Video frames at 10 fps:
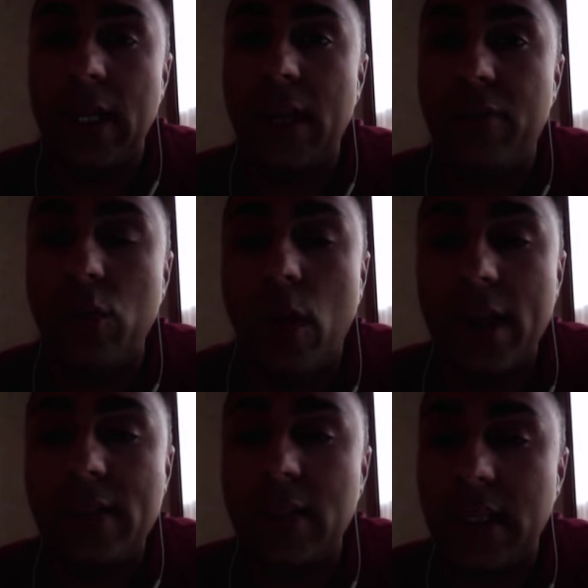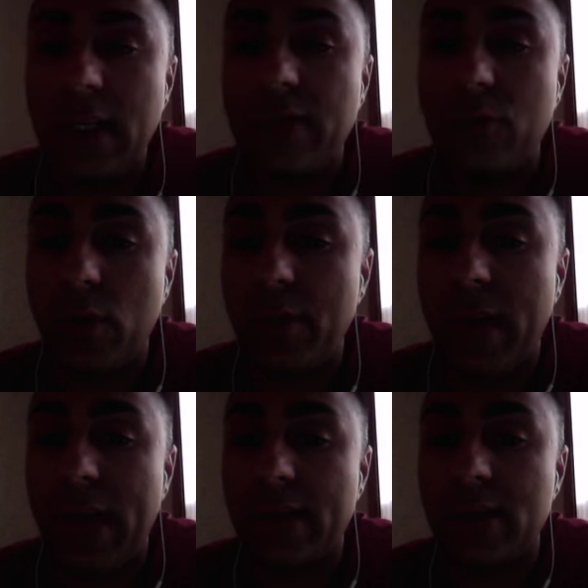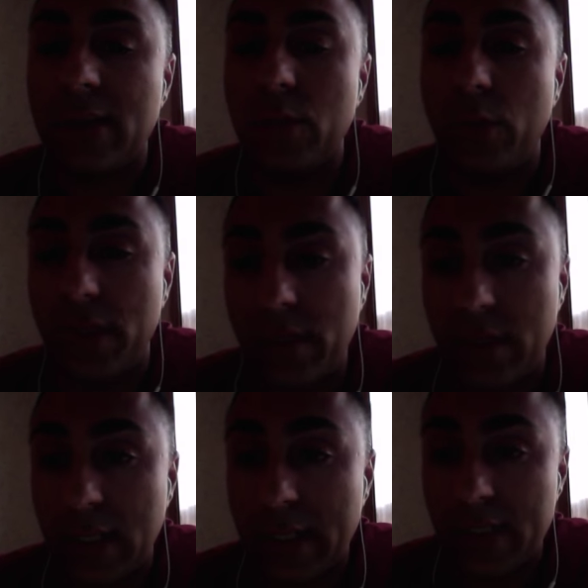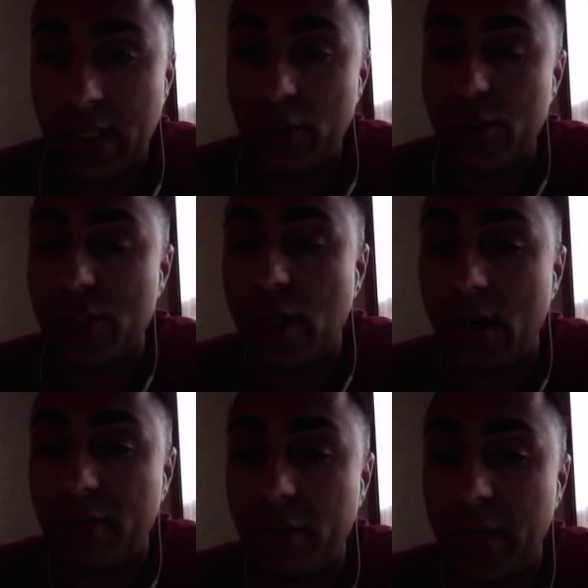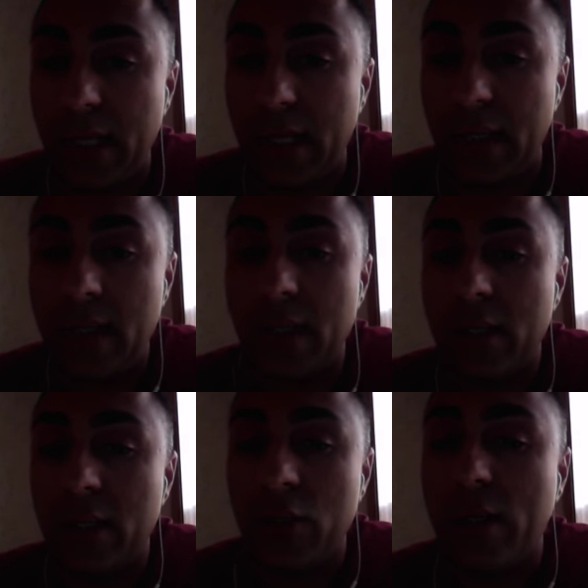if you wanted to leave Remax with the listing you just got from me, you